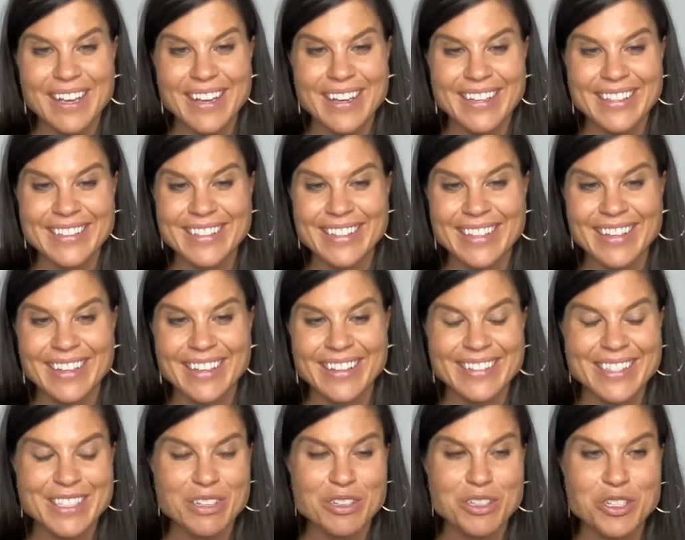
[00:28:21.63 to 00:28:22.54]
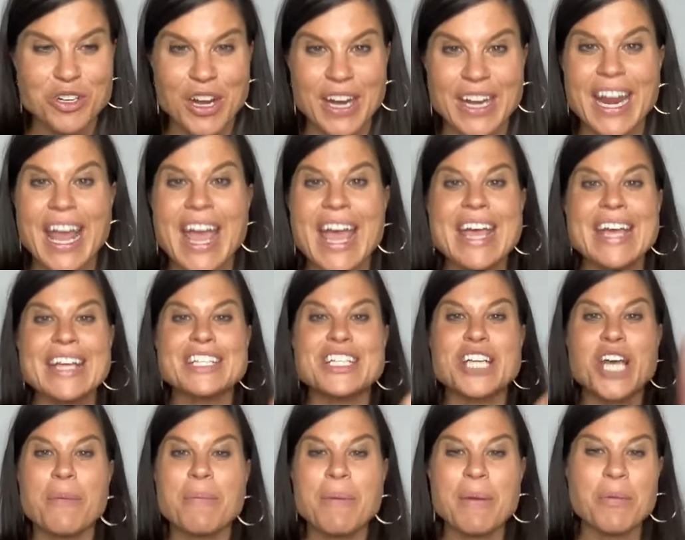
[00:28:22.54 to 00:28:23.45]
And this is great.
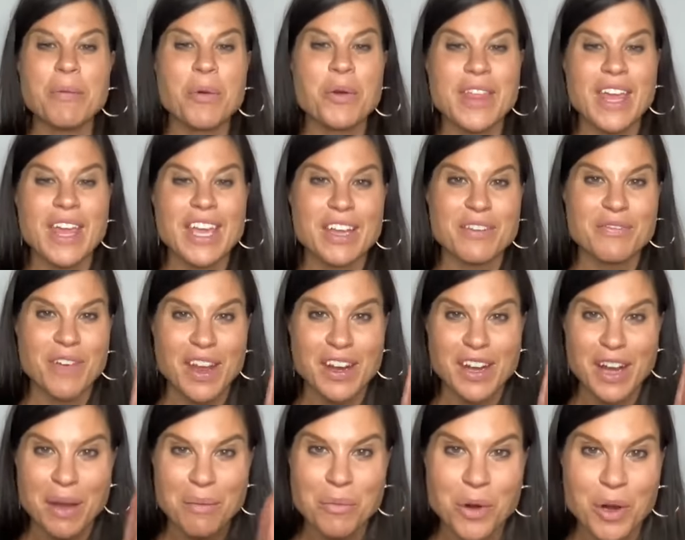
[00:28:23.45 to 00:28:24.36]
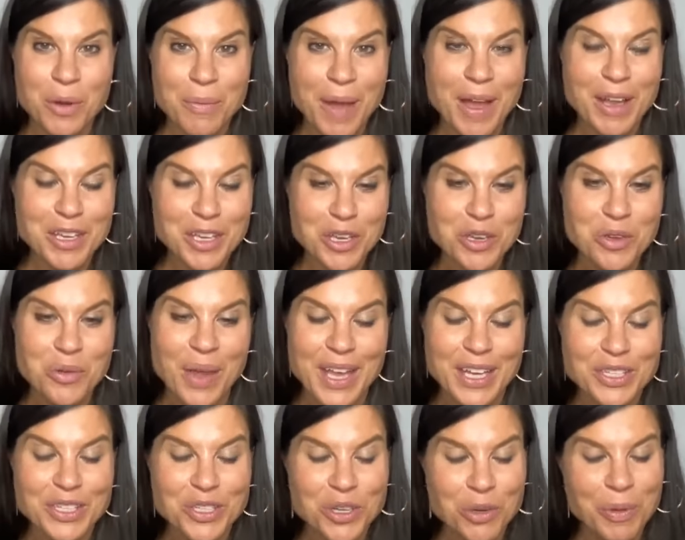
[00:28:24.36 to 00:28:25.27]
Tell people where they can find out more about you
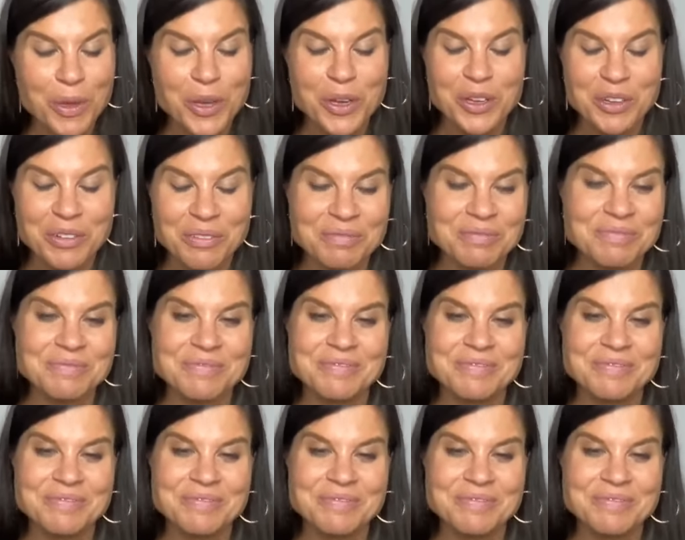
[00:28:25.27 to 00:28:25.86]
and your book.